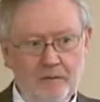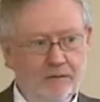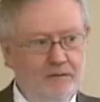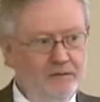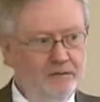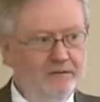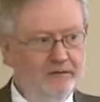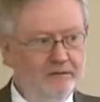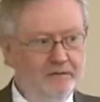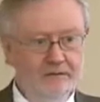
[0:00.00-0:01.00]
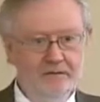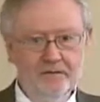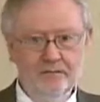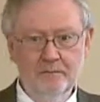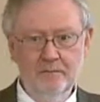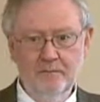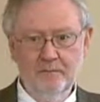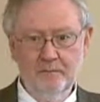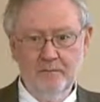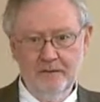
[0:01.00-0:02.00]
in the Nushagak first.
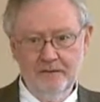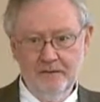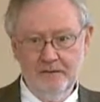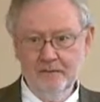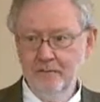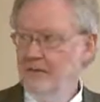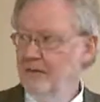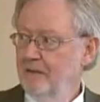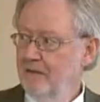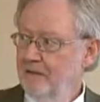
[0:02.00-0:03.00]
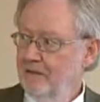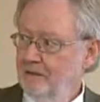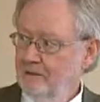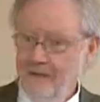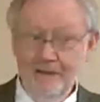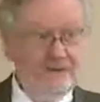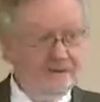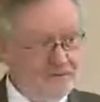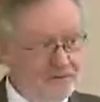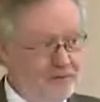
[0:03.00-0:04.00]
By the time
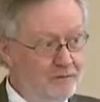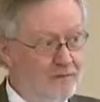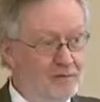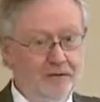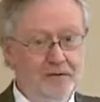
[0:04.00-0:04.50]
ADF and G was going to